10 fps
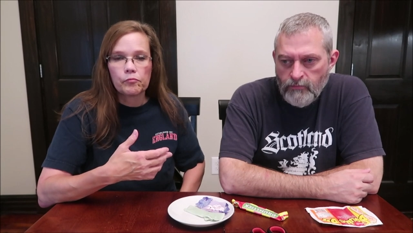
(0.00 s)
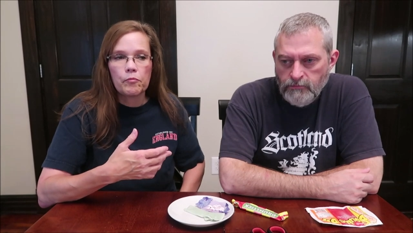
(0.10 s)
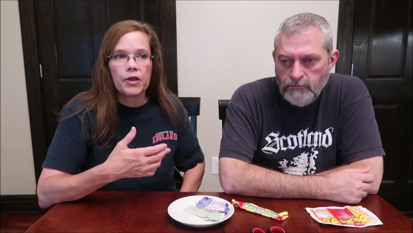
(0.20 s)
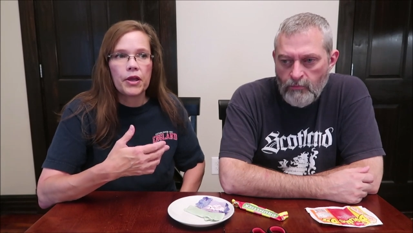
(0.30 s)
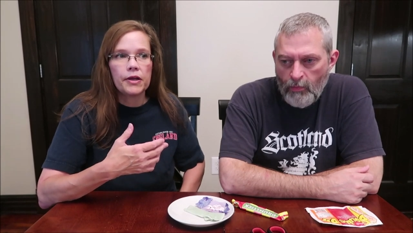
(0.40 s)

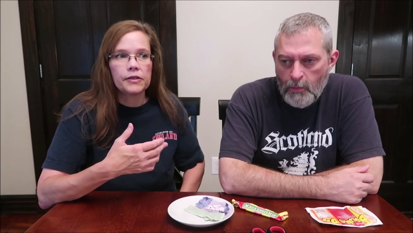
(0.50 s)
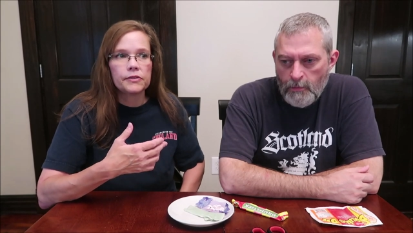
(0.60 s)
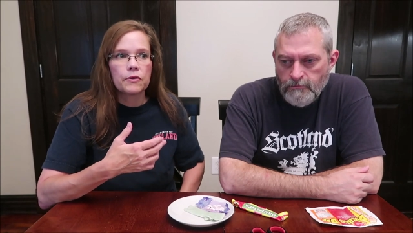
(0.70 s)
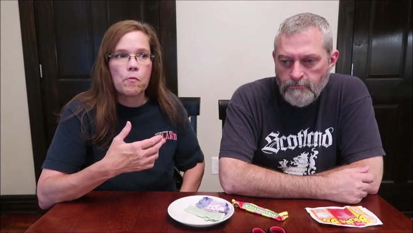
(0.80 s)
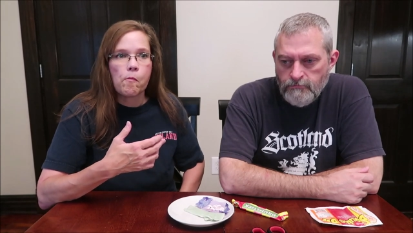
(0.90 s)

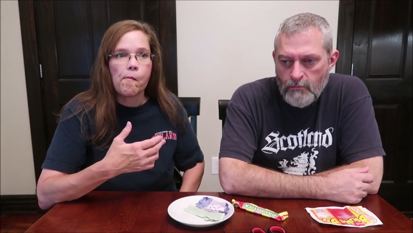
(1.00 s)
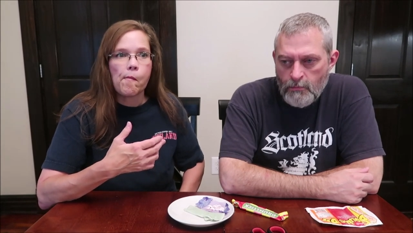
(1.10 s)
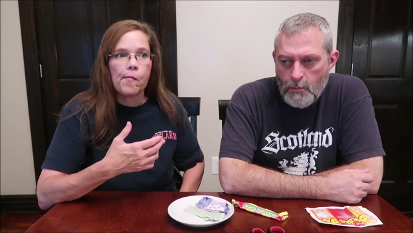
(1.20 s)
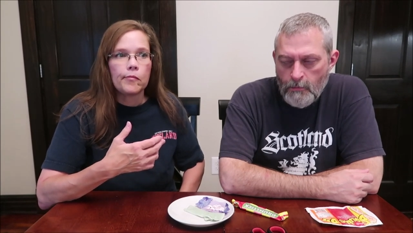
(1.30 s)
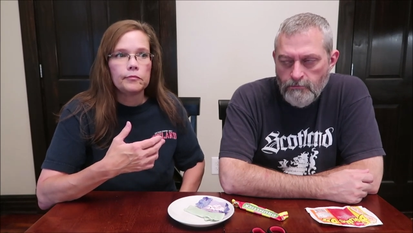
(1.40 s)
Speaker 1: Because
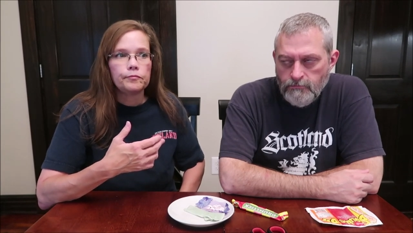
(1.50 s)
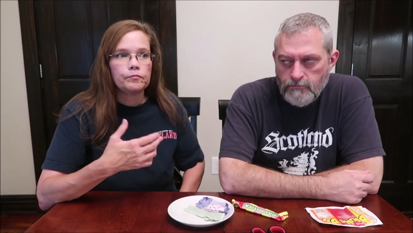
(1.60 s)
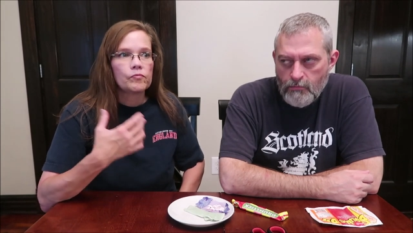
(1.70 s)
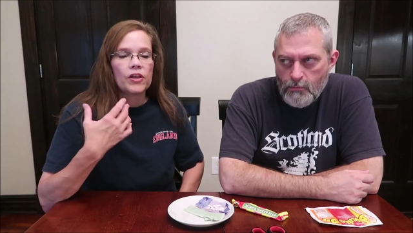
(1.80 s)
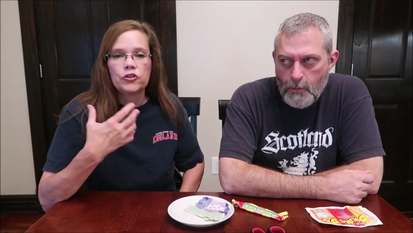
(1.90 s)

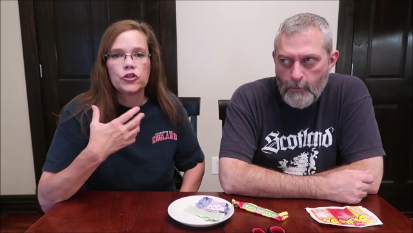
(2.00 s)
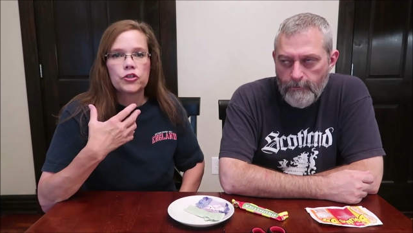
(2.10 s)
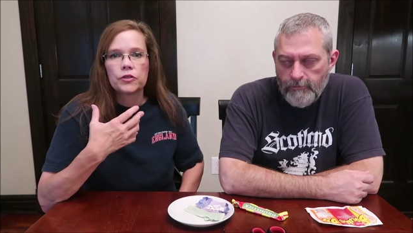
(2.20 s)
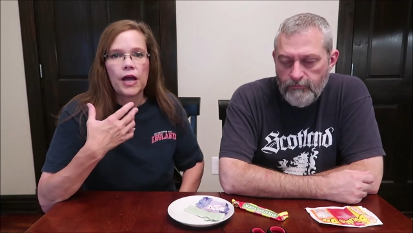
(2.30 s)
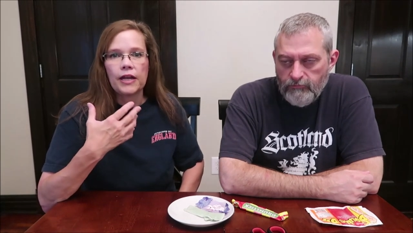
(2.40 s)
it's
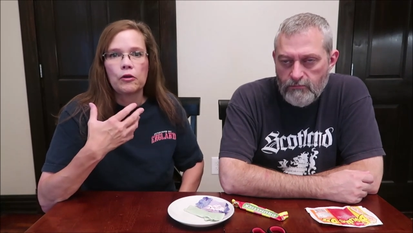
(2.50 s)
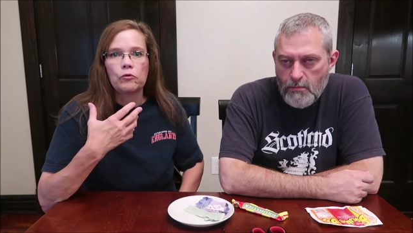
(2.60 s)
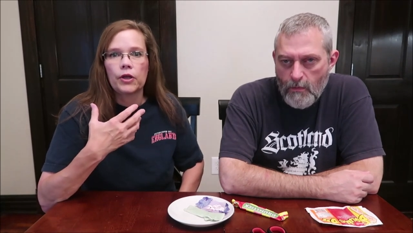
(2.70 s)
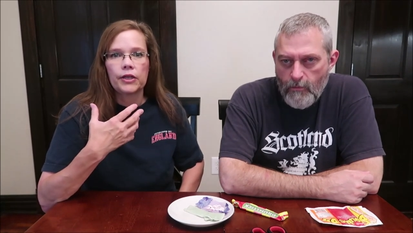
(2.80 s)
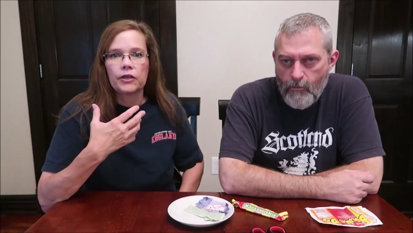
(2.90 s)
just, I don't
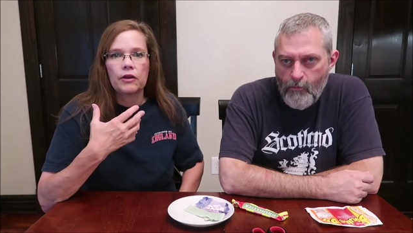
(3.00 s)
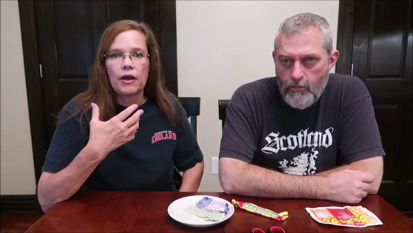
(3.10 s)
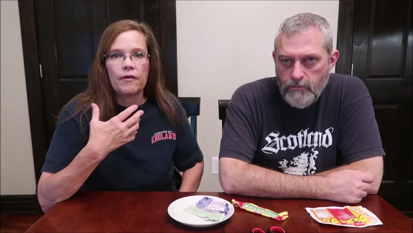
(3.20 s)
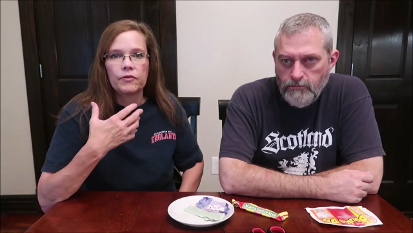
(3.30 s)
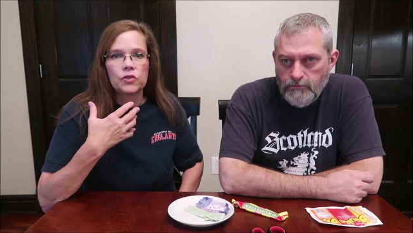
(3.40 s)
like
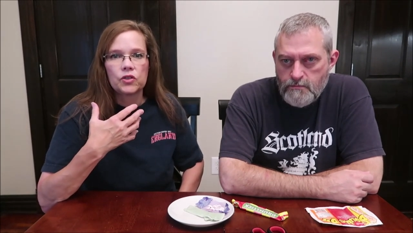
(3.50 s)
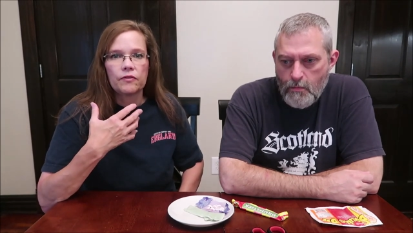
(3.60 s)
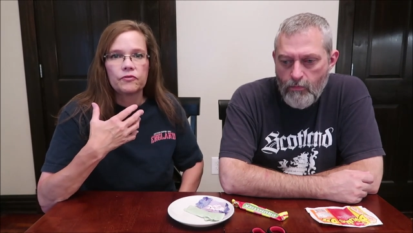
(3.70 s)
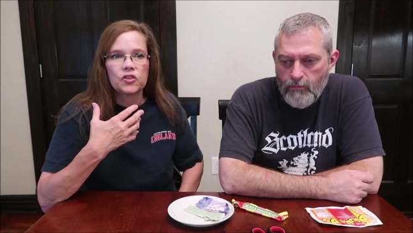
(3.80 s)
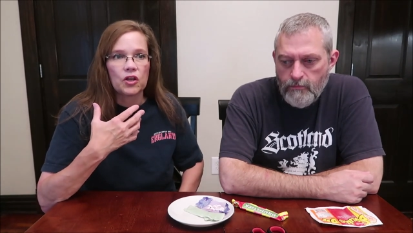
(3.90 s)
having
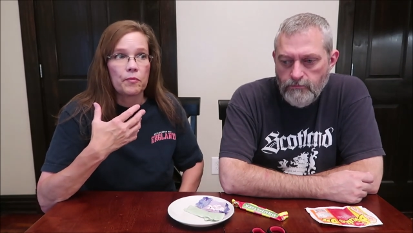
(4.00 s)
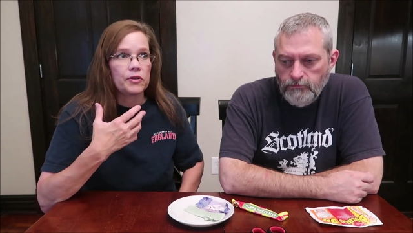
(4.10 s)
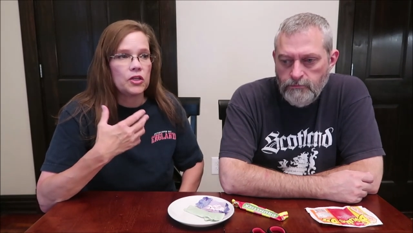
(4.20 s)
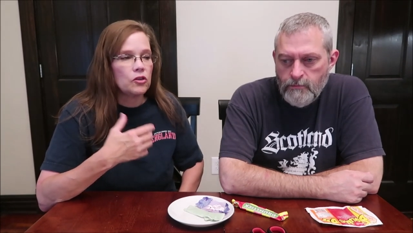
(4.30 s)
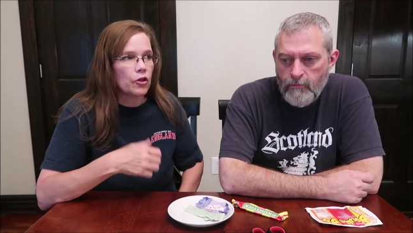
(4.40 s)
stuff stuck in my
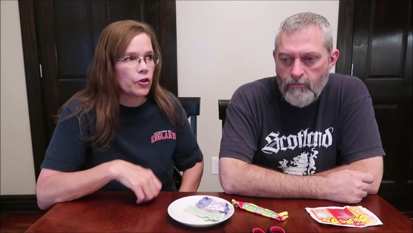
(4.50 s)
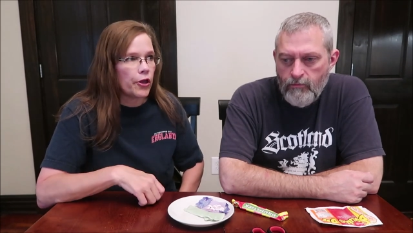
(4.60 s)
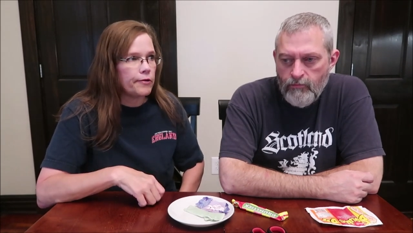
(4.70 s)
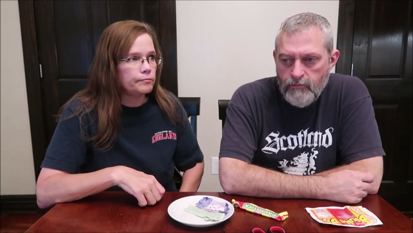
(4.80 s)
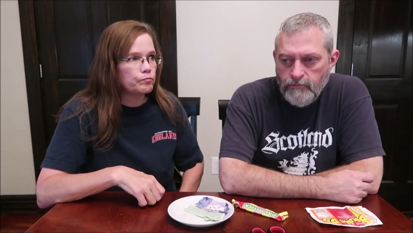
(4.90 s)
teeth like
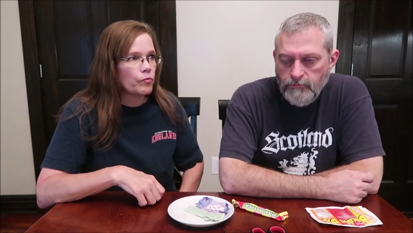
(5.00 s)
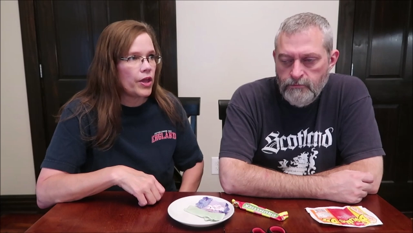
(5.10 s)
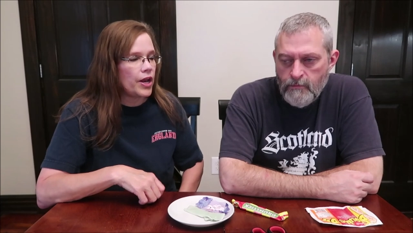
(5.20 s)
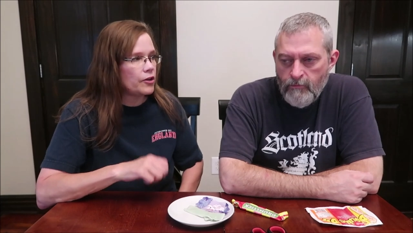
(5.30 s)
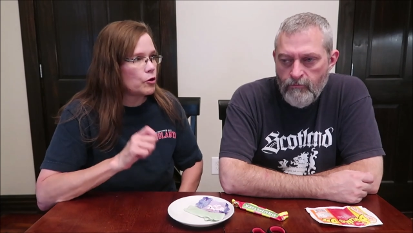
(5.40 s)
that
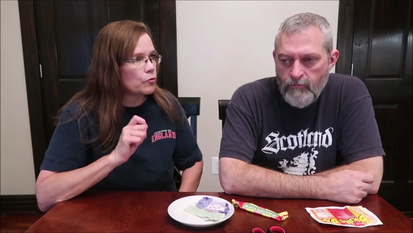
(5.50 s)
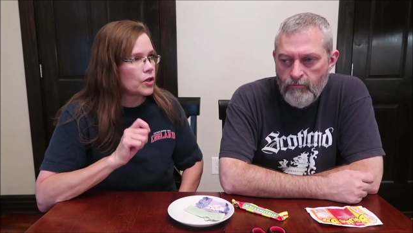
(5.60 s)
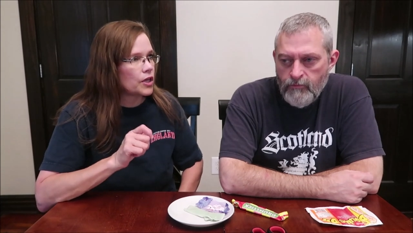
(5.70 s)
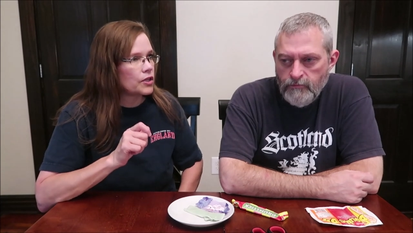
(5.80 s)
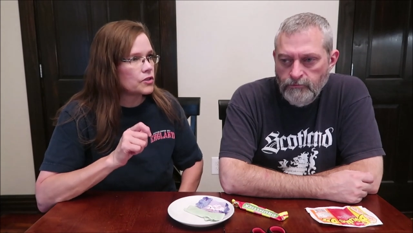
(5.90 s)
and I don't
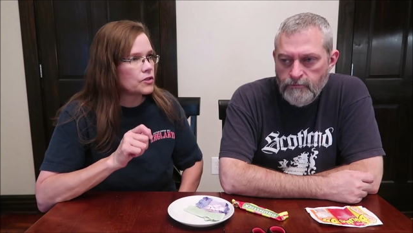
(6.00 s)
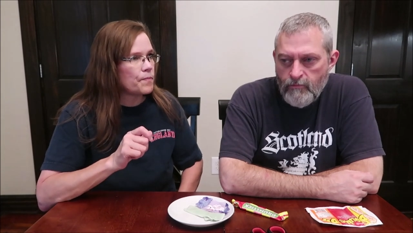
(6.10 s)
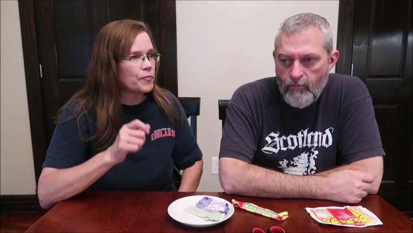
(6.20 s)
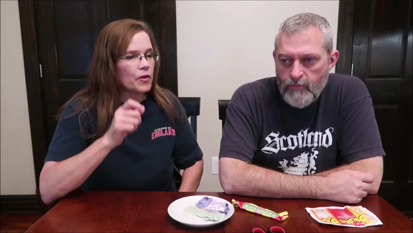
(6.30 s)
think it's